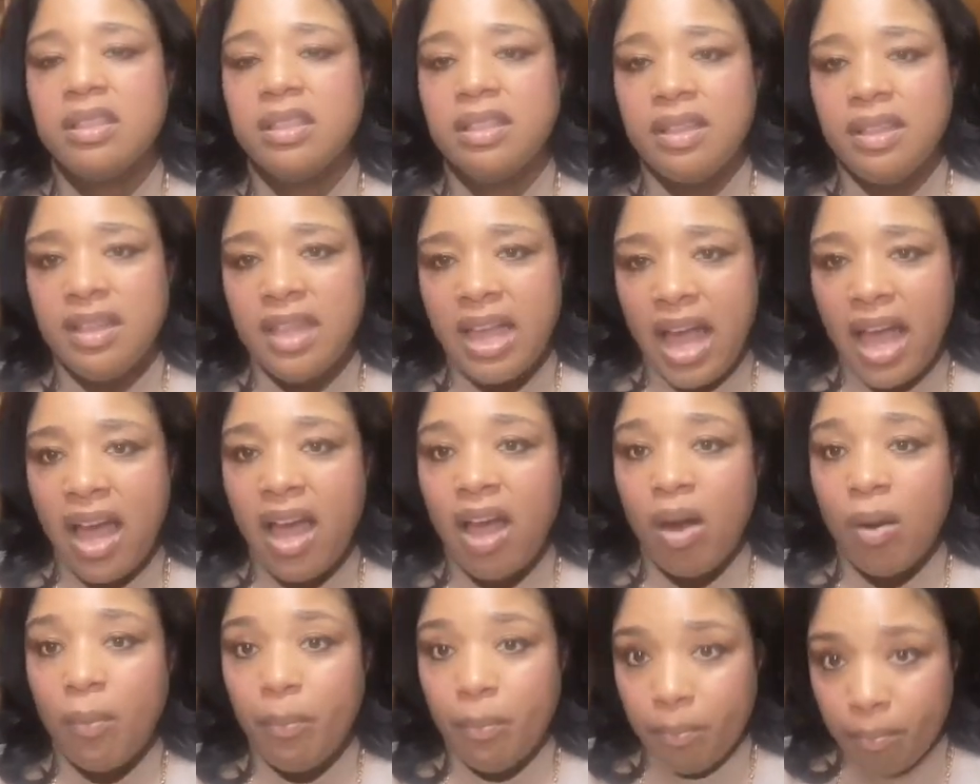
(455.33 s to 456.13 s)

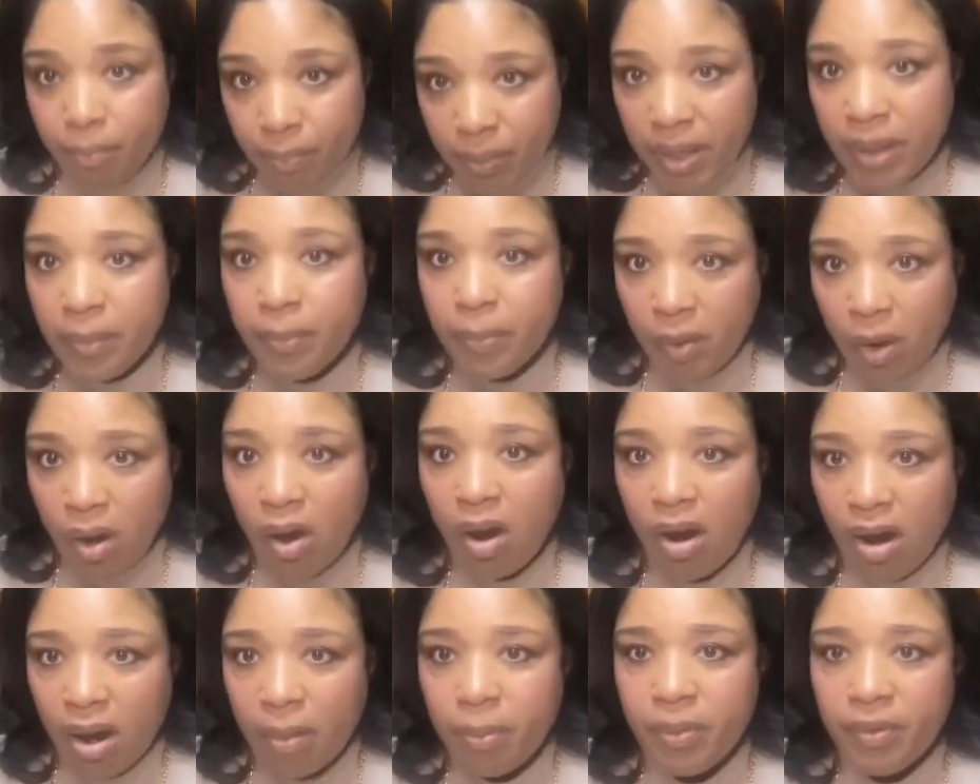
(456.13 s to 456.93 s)
that people
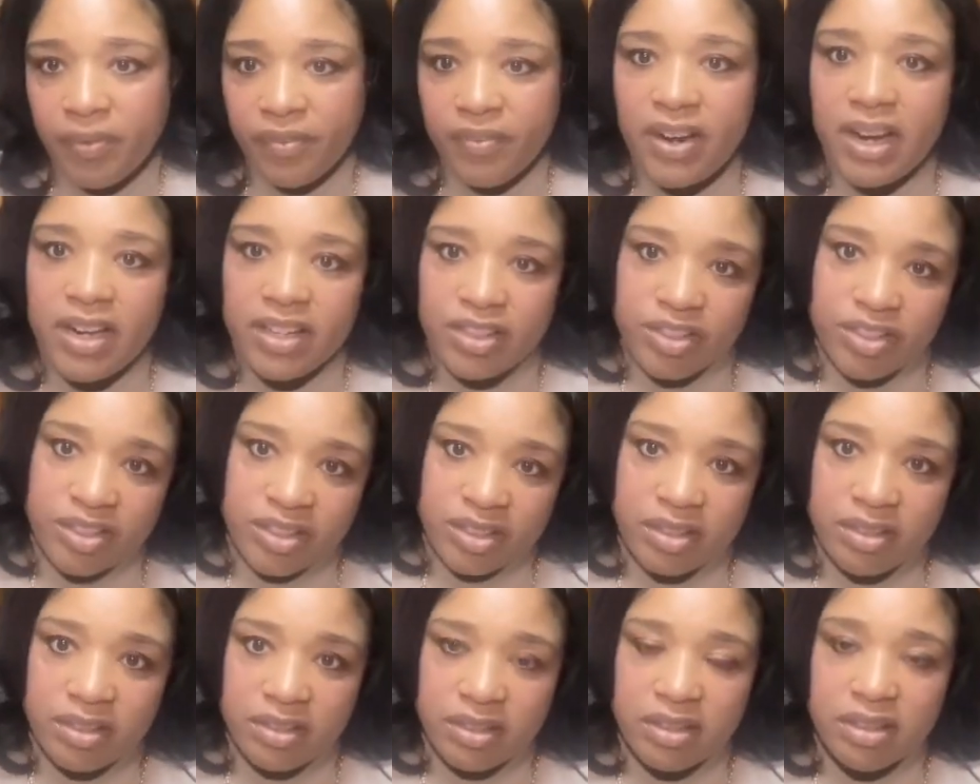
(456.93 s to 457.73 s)
are
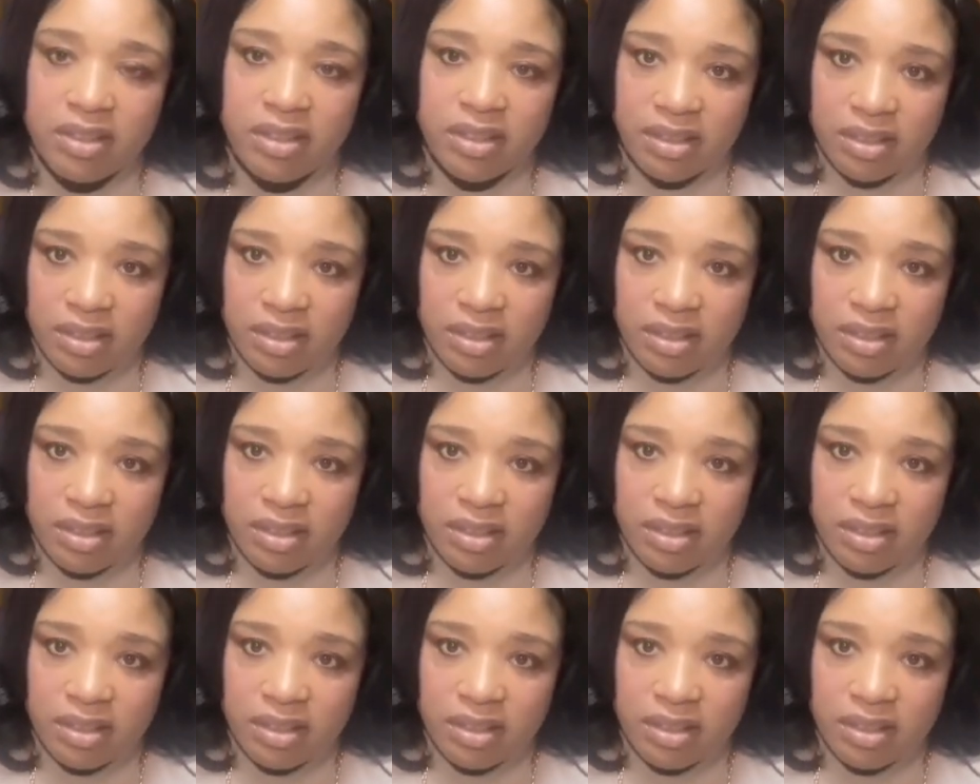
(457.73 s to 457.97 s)
professions